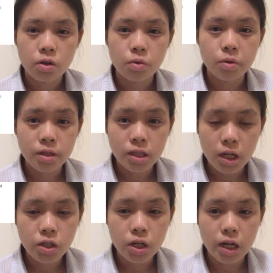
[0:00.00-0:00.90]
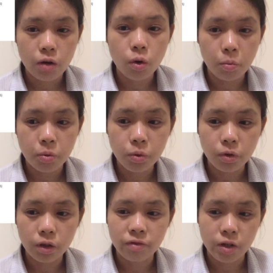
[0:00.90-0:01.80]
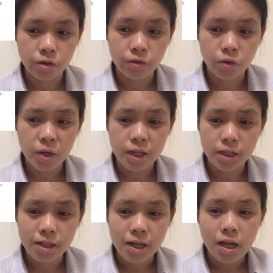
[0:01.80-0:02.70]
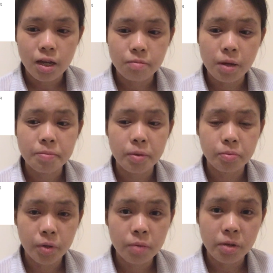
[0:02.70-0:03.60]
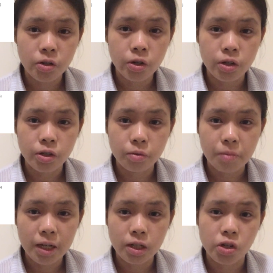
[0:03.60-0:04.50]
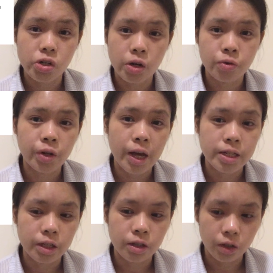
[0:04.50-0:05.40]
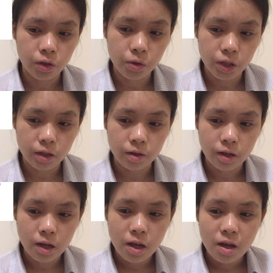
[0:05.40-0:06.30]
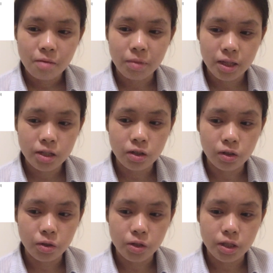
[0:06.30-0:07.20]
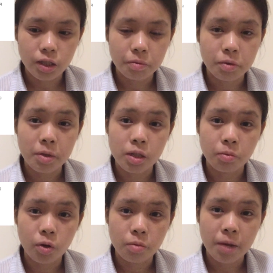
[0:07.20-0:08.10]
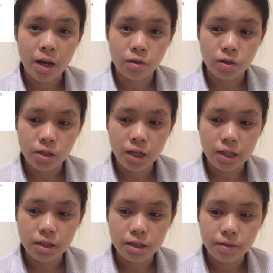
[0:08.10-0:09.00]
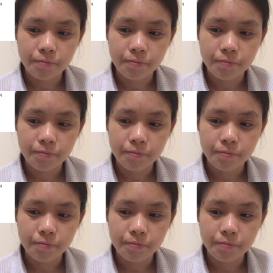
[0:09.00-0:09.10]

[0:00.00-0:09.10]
With such a narrow pool of interviewees, it may be premature to make such a generalizing conclusion, but this conclusion seems to be supported by other studies.